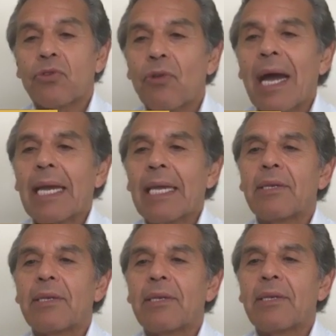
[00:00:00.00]

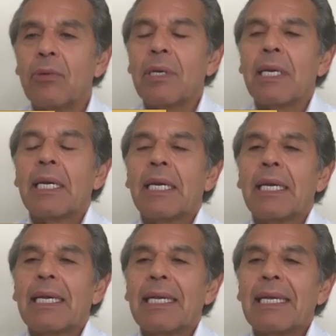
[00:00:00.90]
try to
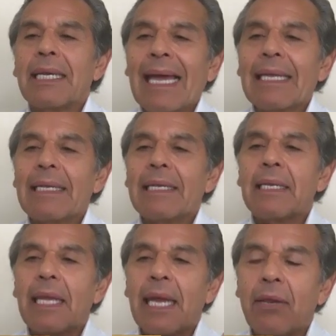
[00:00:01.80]

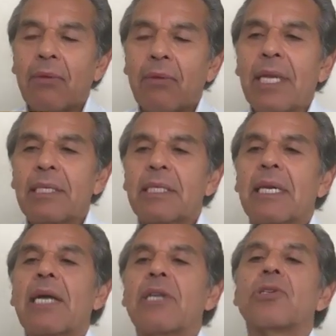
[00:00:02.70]
enlighten and
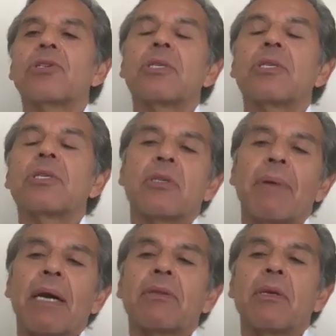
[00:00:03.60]
raise
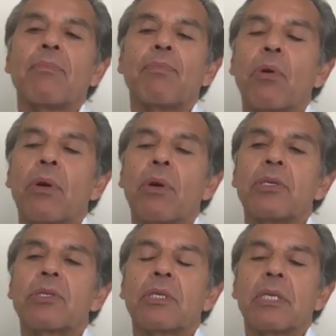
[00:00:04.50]
consciousness about the
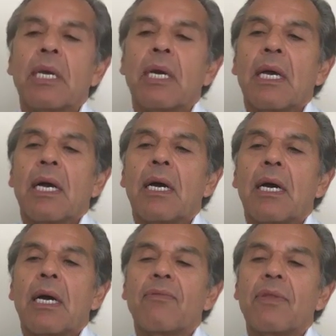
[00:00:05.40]
importance
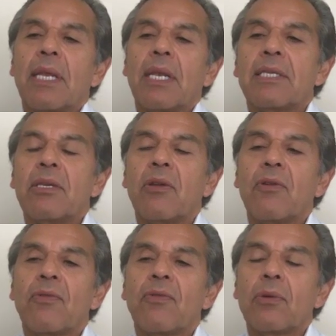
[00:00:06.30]
of the
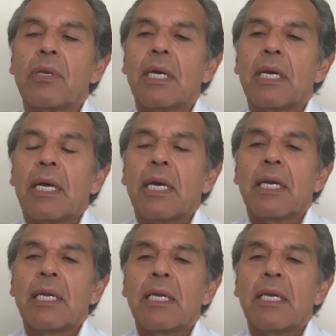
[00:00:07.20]
Latino vote.
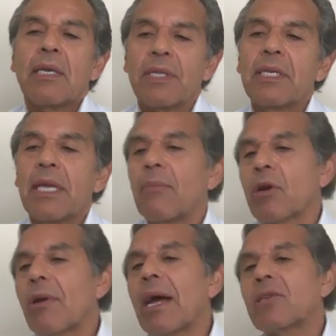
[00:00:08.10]
Even the
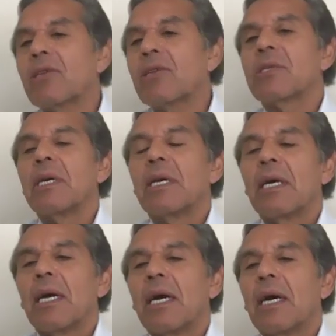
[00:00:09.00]
Democrats,
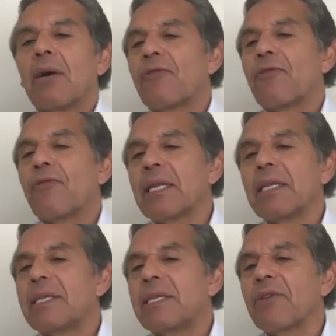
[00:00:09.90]

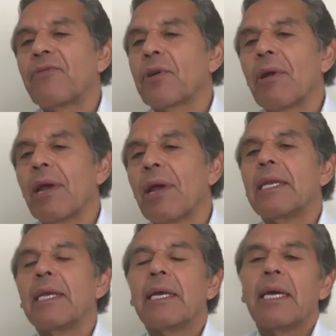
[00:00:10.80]
frankly, take it for
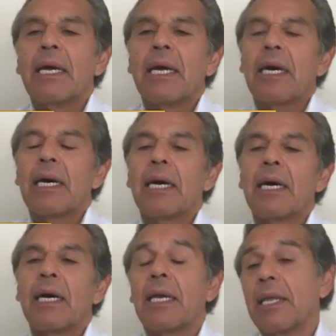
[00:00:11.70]
granted.
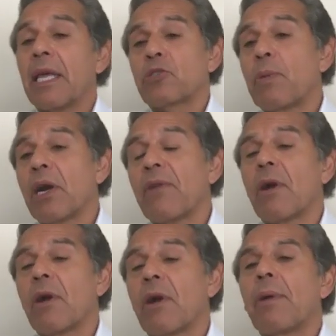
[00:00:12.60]
And that's part
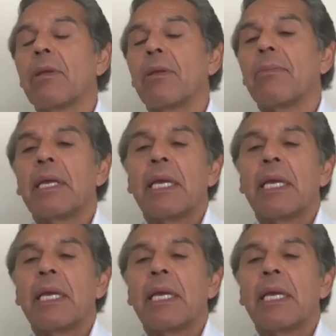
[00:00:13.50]
of our problem.